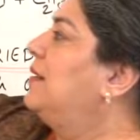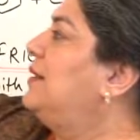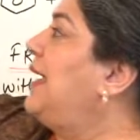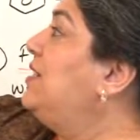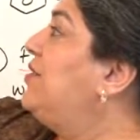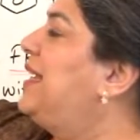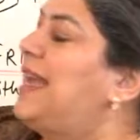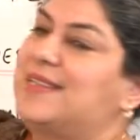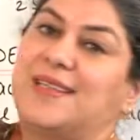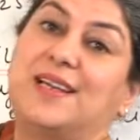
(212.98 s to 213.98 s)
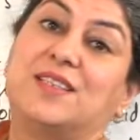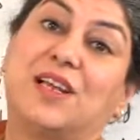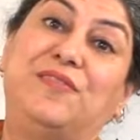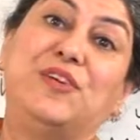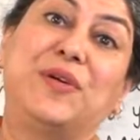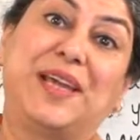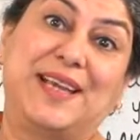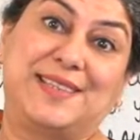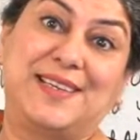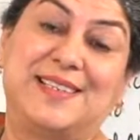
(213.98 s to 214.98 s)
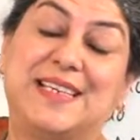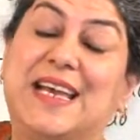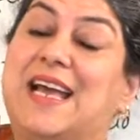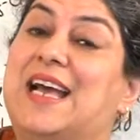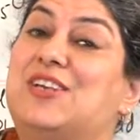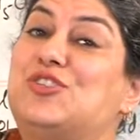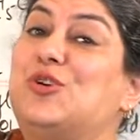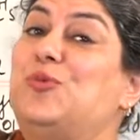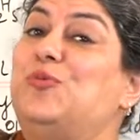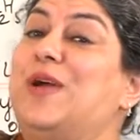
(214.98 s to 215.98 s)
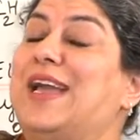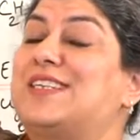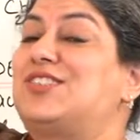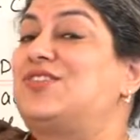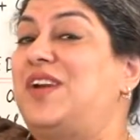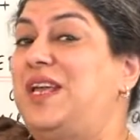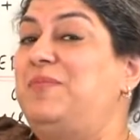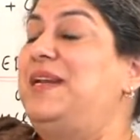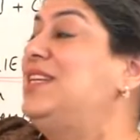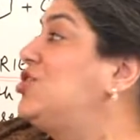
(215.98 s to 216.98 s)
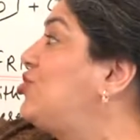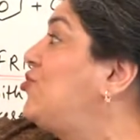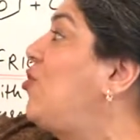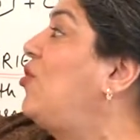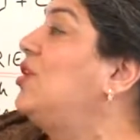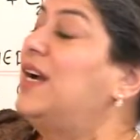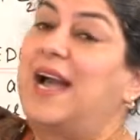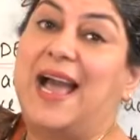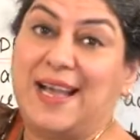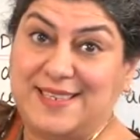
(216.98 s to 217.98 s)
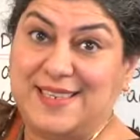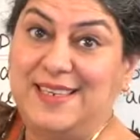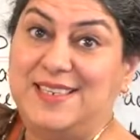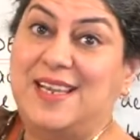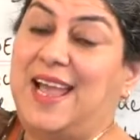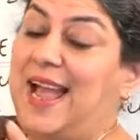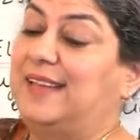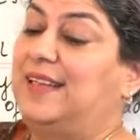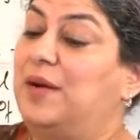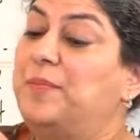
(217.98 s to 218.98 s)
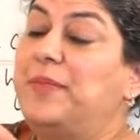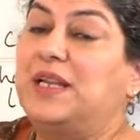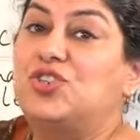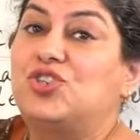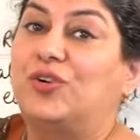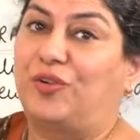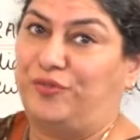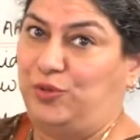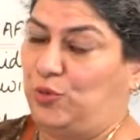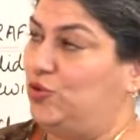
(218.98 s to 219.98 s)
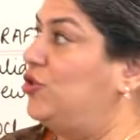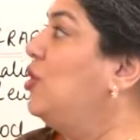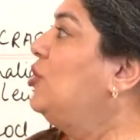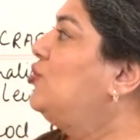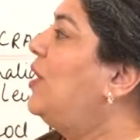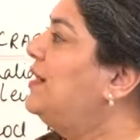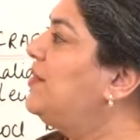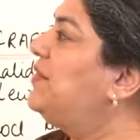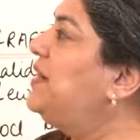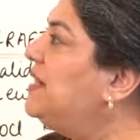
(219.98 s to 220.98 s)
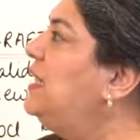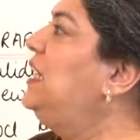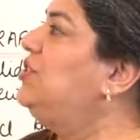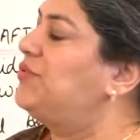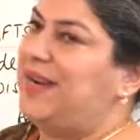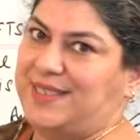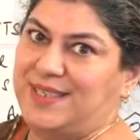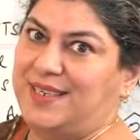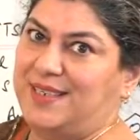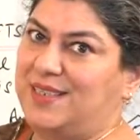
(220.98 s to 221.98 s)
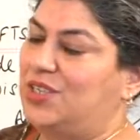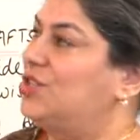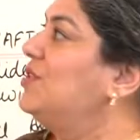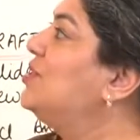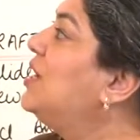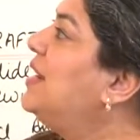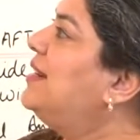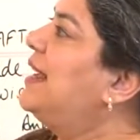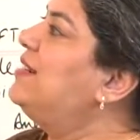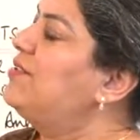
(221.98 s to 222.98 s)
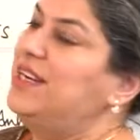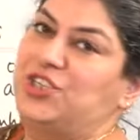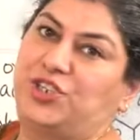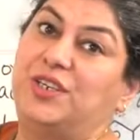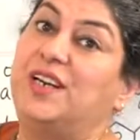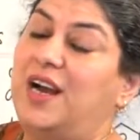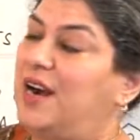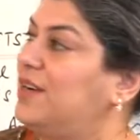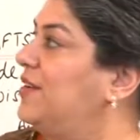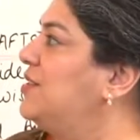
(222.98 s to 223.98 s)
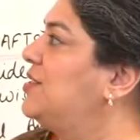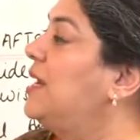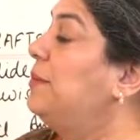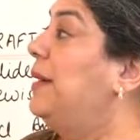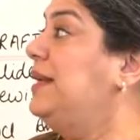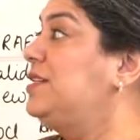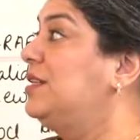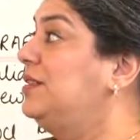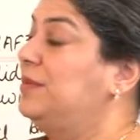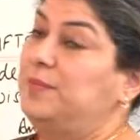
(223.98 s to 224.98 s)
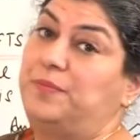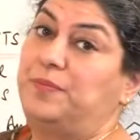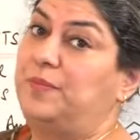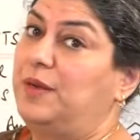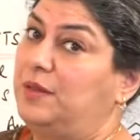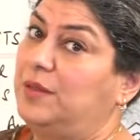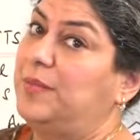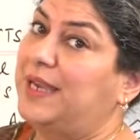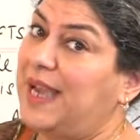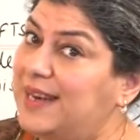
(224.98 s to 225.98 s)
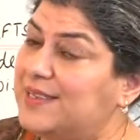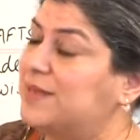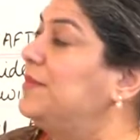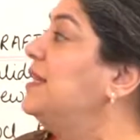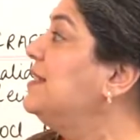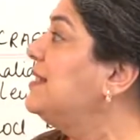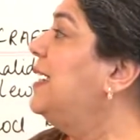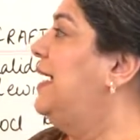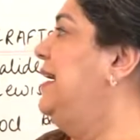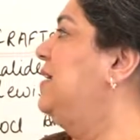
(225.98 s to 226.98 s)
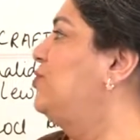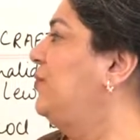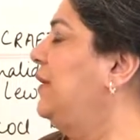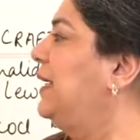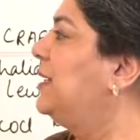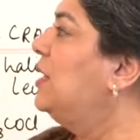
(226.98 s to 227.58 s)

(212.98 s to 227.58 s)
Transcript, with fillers: nitric acid and sulfuric acids. So extremely strong acids and a mixture of those. So under really drastic conditions, nitration occurs. But the mechanism is electrophilic.